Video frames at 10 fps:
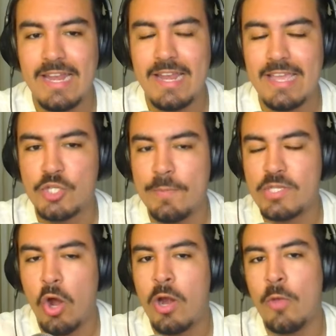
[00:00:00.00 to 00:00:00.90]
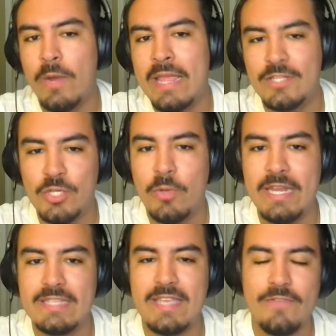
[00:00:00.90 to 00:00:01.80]
Again, Trump is already winning
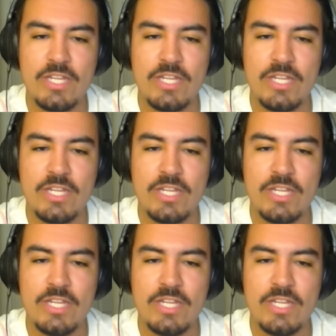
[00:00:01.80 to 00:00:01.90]
287